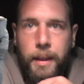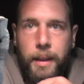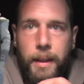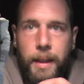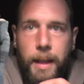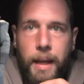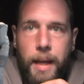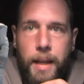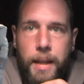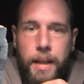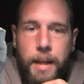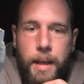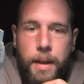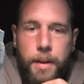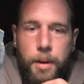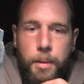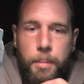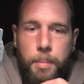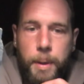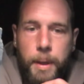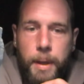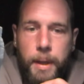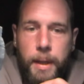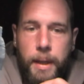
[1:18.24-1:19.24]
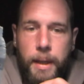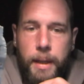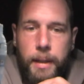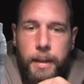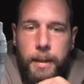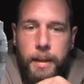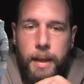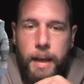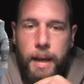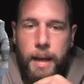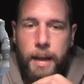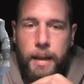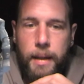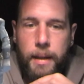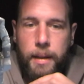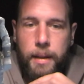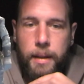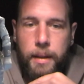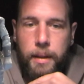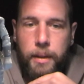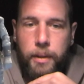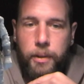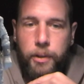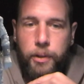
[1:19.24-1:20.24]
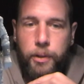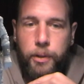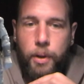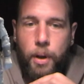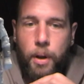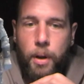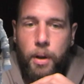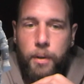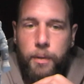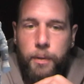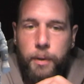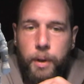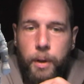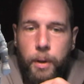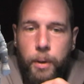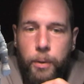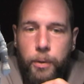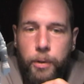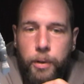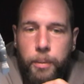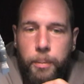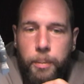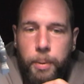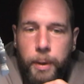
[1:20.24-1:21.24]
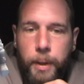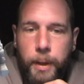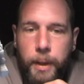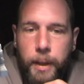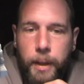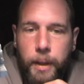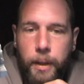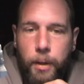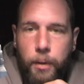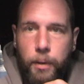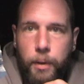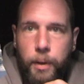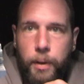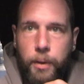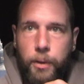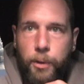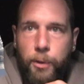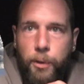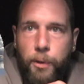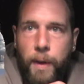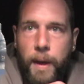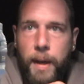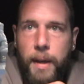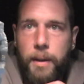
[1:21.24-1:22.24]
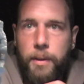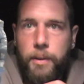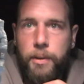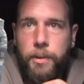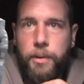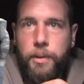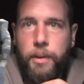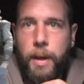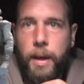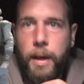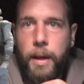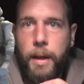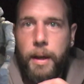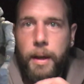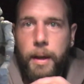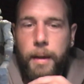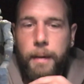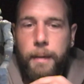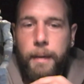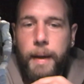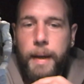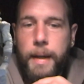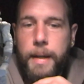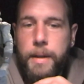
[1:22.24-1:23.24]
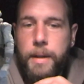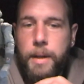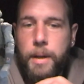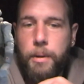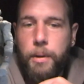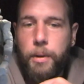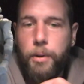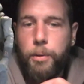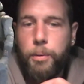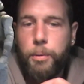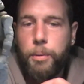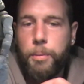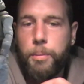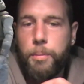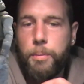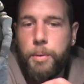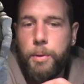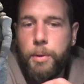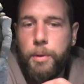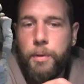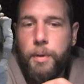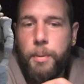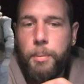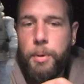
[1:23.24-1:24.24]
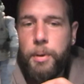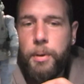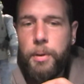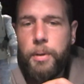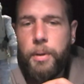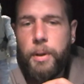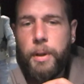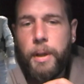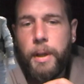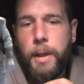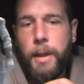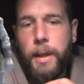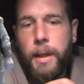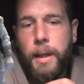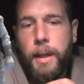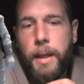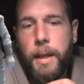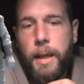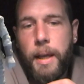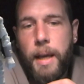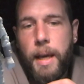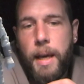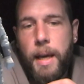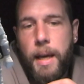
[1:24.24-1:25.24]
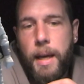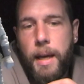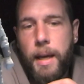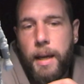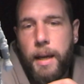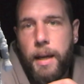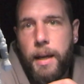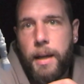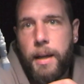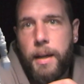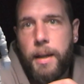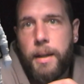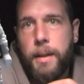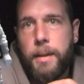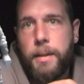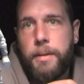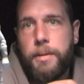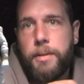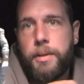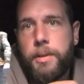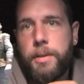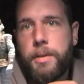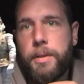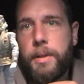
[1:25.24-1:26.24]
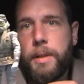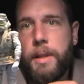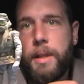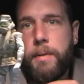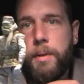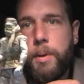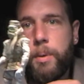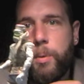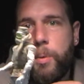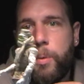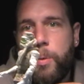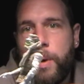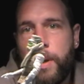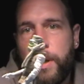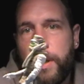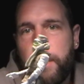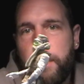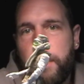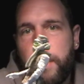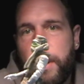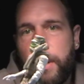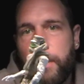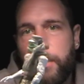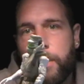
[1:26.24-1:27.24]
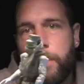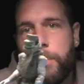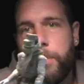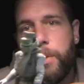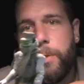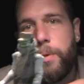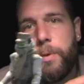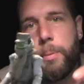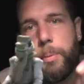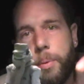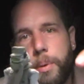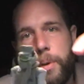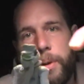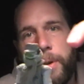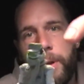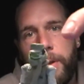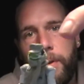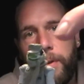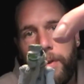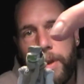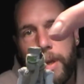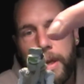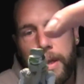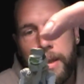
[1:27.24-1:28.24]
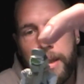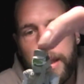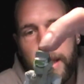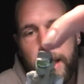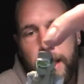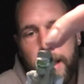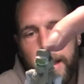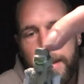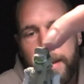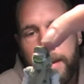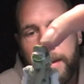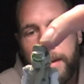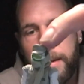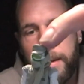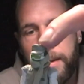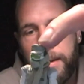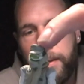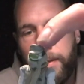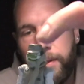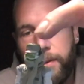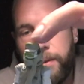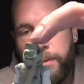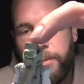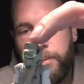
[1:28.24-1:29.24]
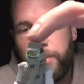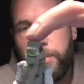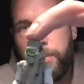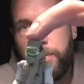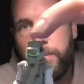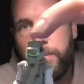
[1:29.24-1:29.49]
Yeah, the other being that the scarf goes completely over his face. I know it's removable, and even with it being removable, he's then got this